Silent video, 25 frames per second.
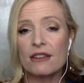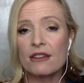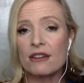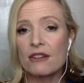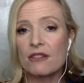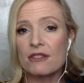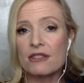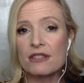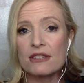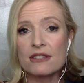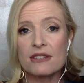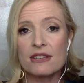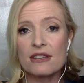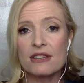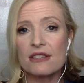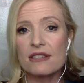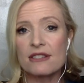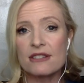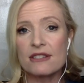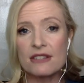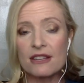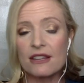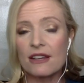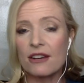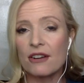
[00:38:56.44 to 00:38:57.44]

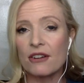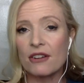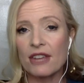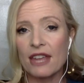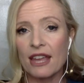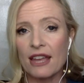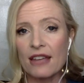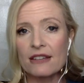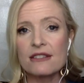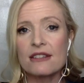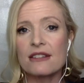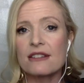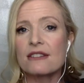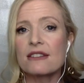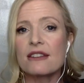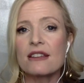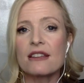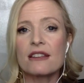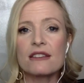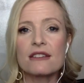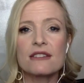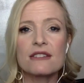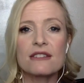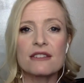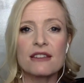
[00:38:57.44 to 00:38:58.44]
disease, can't
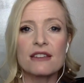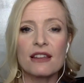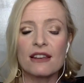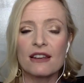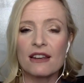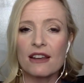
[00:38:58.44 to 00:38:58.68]
exist,